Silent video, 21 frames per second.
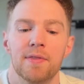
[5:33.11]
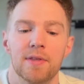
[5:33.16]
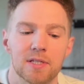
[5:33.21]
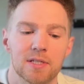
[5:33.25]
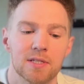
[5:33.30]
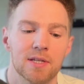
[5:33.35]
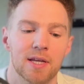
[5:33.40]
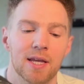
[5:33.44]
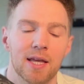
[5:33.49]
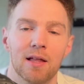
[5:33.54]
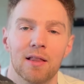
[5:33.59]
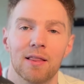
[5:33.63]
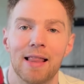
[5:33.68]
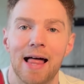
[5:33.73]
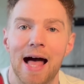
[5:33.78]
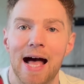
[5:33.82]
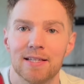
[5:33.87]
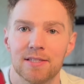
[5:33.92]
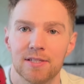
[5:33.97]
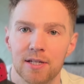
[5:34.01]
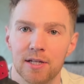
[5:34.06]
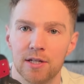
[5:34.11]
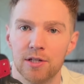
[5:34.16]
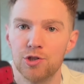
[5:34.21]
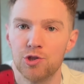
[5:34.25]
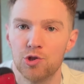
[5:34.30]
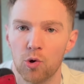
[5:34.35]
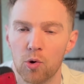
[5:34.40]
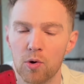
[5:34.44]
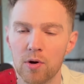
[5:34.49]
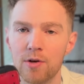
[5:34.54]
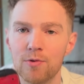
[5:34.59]
This is a classic
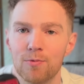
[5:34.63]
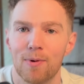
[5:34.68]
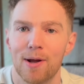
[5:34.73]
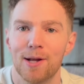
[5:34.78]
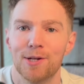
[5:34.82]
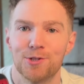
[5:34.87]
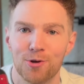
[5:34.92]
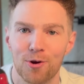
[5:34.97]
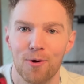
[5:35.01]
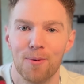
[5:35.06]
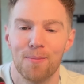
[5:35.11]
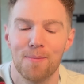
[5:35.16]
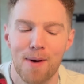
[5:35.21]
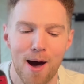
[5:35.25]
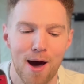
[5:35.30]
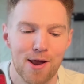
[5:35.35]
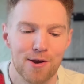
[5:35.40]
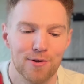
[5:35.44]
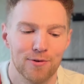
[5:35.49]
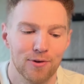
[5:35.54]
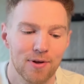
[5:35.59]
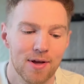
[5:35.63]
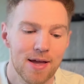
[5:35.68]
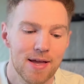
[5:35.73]
Jordan retro model,